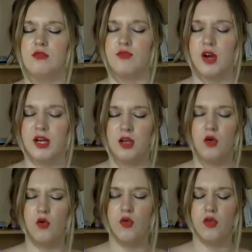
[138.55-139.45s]

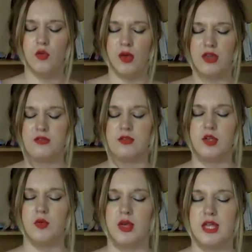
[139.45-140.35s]
running all the way through
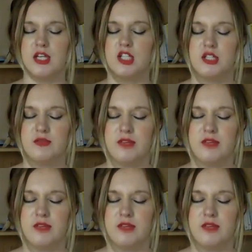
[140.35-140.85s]
your energy